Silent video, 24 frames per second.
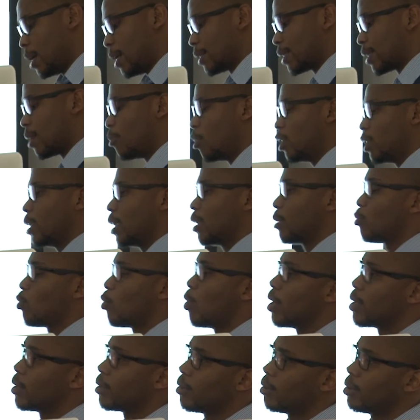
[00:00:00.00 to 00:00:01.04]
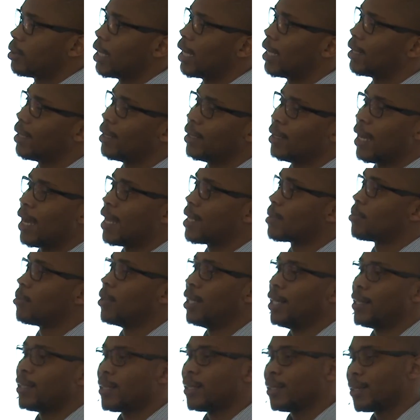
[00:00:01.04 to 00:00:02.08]
someone that has
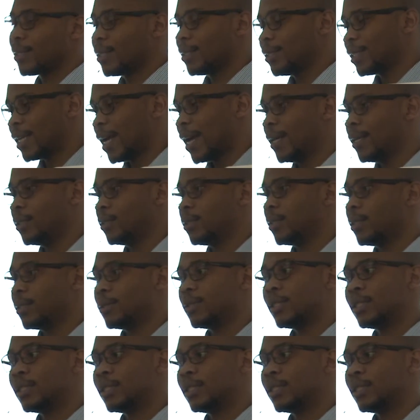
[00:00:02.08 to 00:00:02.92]
malicious intent